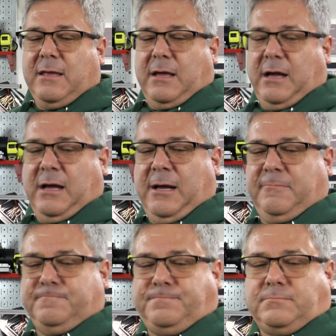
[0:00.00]

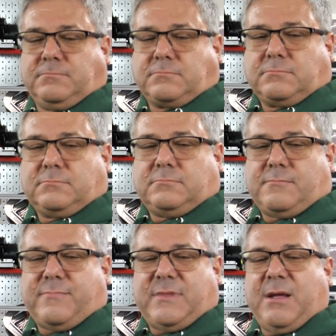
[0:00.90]

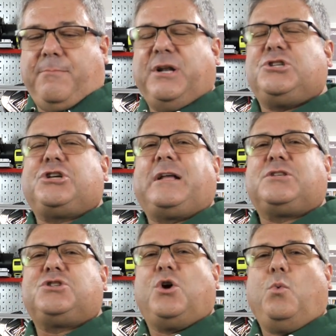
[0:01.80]
But it shot
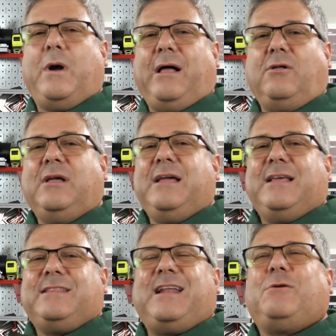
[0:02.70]
so well
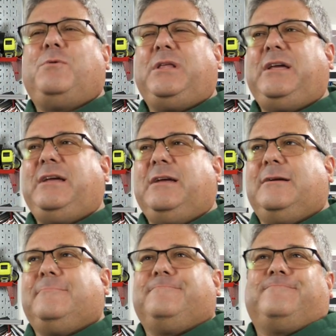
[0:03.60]
that I really,
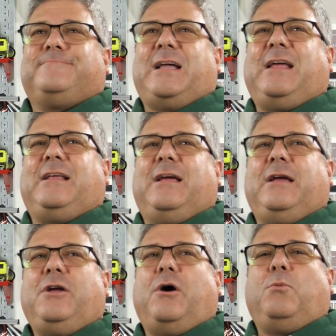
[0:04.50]

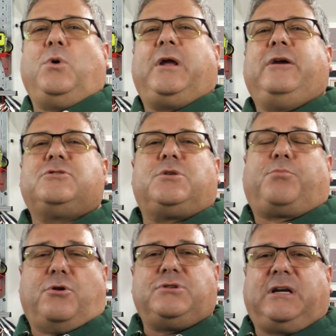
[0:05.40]
here's the
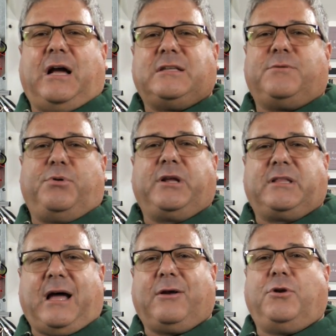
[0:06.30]
pros and cons of putting a
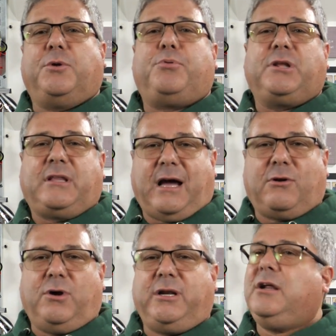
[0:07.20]
dot on. You put a dot
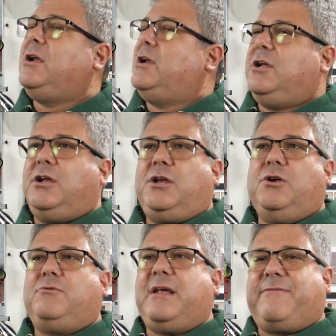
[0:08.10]
on,
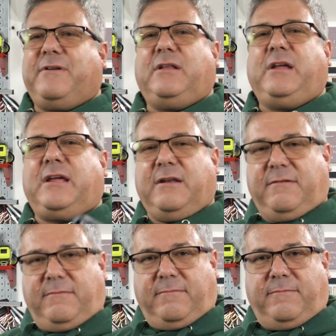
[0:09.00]
you definitely
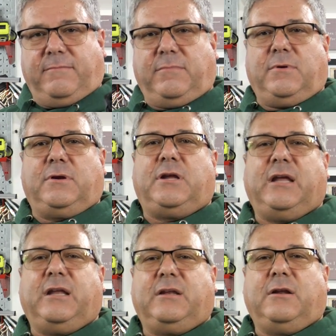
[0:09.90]
can
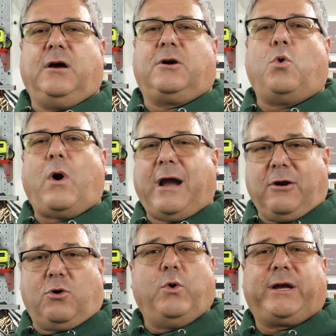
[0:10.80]

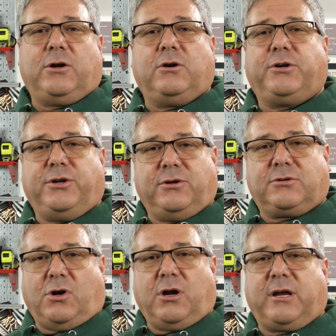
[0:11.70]
acquire quicker your
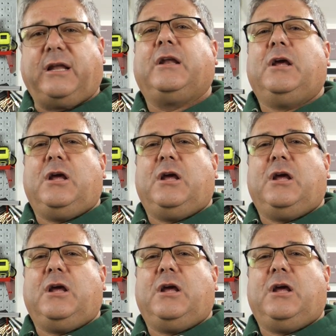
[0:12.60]
target.